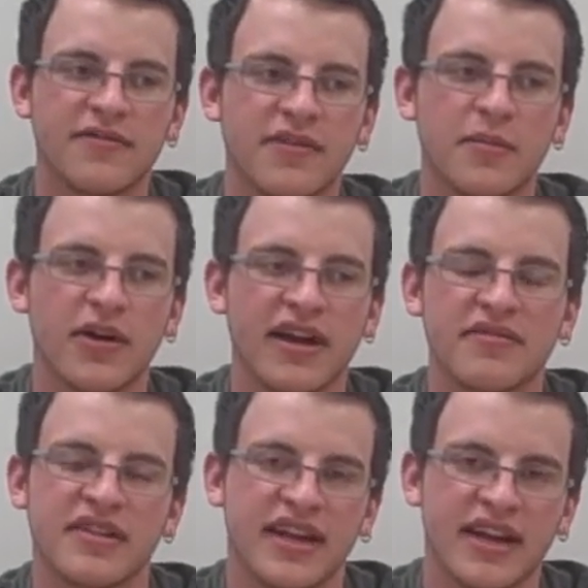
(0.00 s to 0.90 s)
from what I've
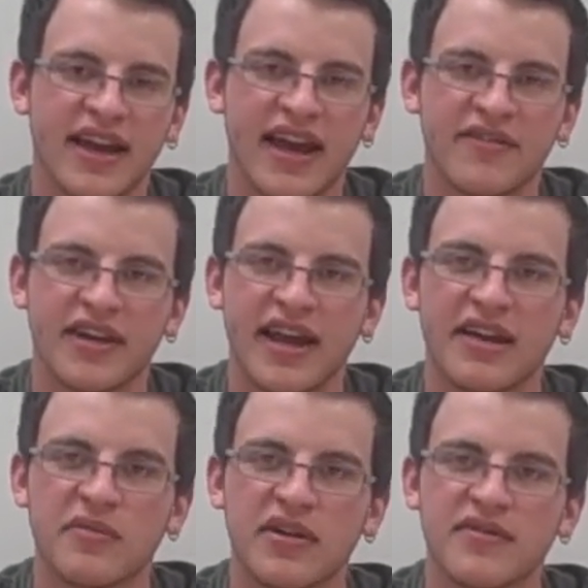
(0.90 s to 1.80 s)
seen, I haven't
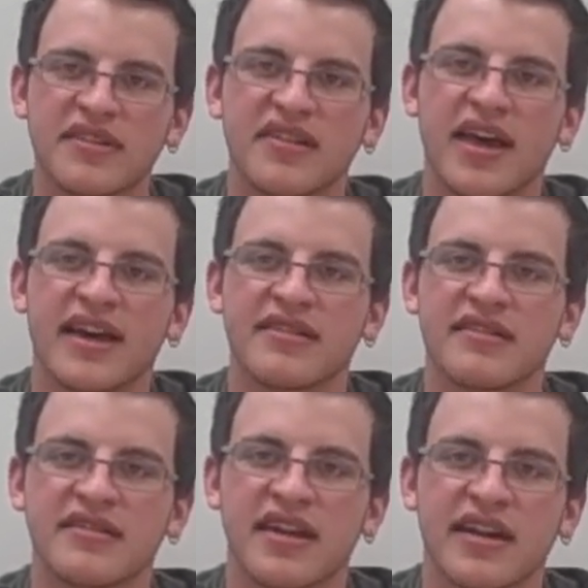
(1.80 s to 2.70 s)
had one of his
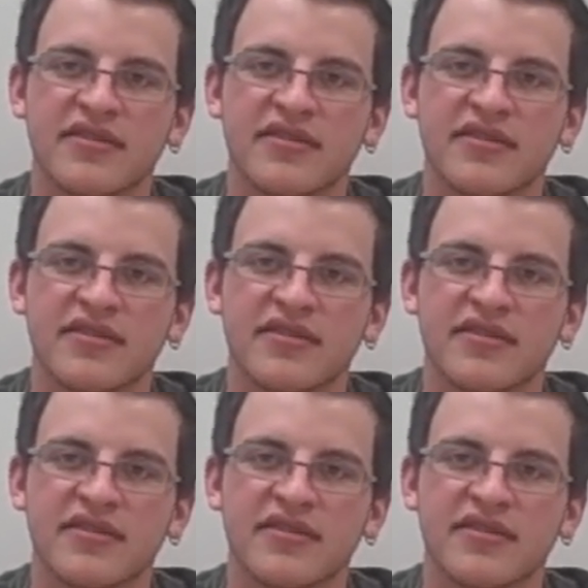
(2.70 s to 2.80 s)
classes yet.